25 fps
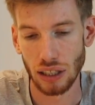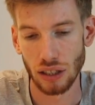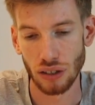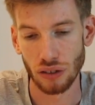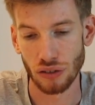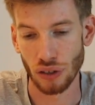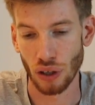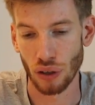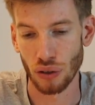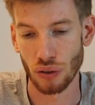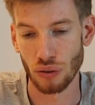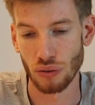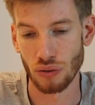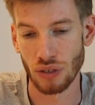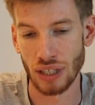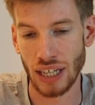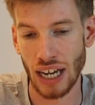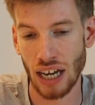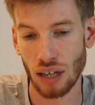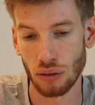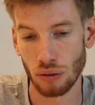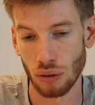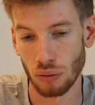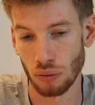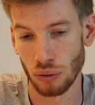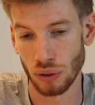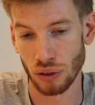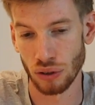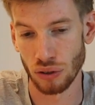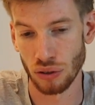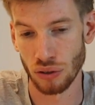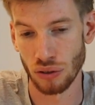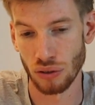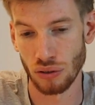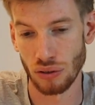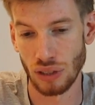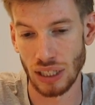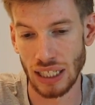So now what we'll
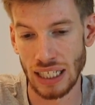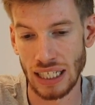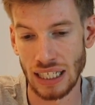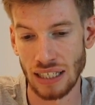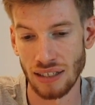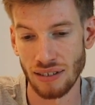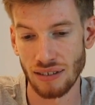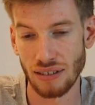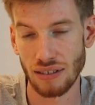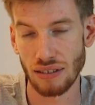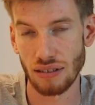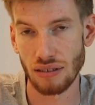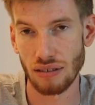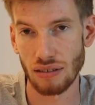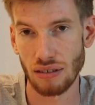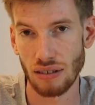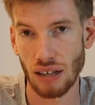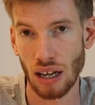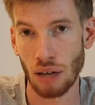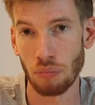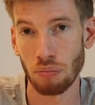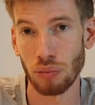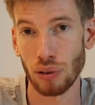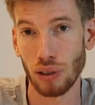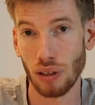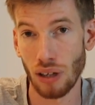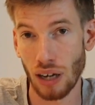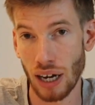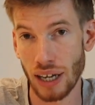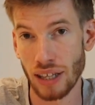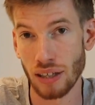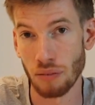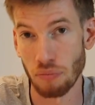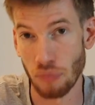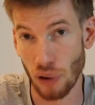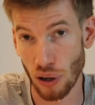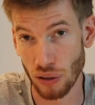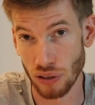do is apply
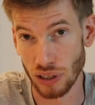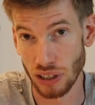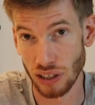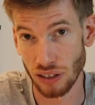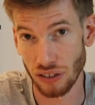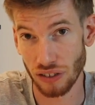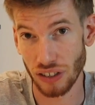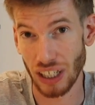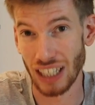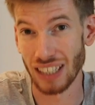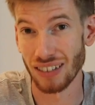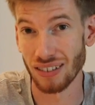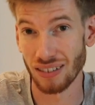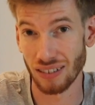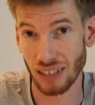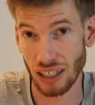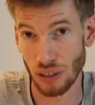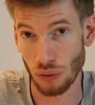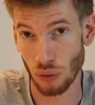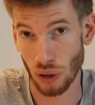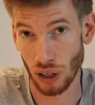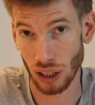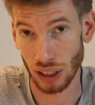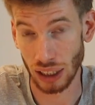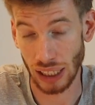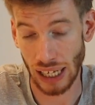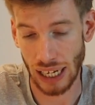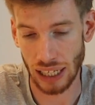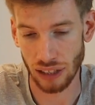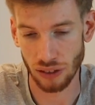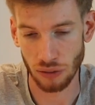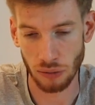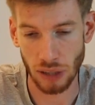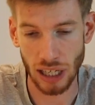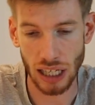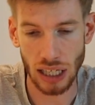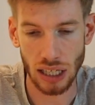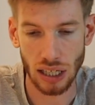the bonus and see where it
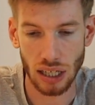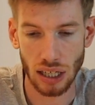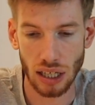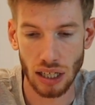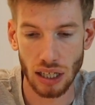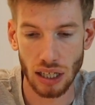lands me.